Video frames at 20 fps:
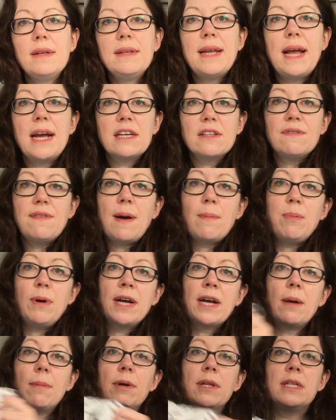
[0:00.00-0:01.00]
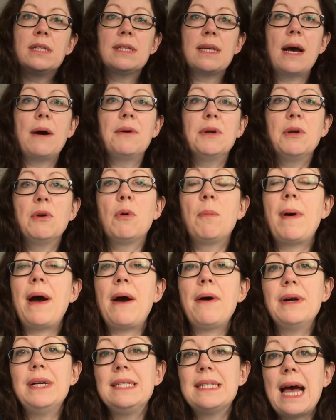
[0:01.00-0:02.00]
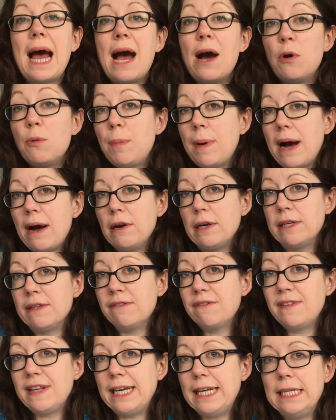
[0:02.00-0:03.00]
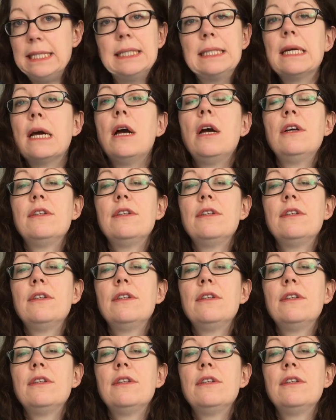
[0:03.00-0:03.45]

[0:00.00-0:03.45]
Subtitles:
Next fabric I'm going to tell you about is alpine fleece.